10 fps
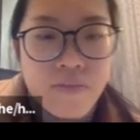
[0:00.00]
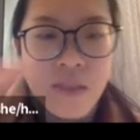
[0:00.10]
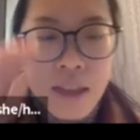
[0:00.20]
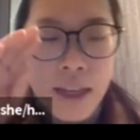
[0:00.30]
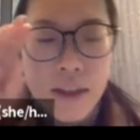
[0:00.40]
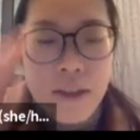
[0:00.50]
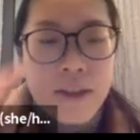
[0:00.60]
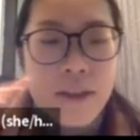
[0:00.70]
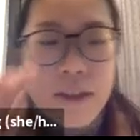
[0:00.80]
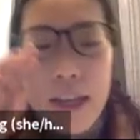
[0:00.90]
and
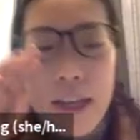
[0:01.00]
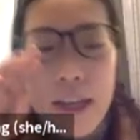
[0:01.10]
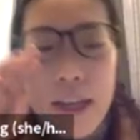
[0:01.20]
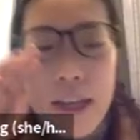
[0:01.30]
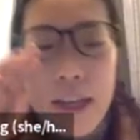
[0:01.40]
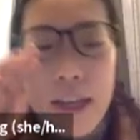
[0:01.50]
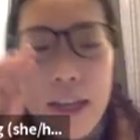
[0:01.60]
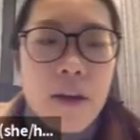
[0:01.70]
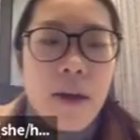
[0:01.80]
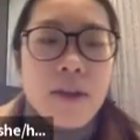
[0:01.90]
also then I will
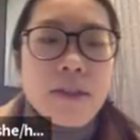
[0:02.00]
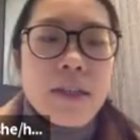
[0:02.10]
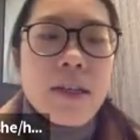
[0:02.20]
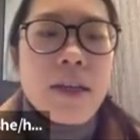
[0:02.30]
talk about the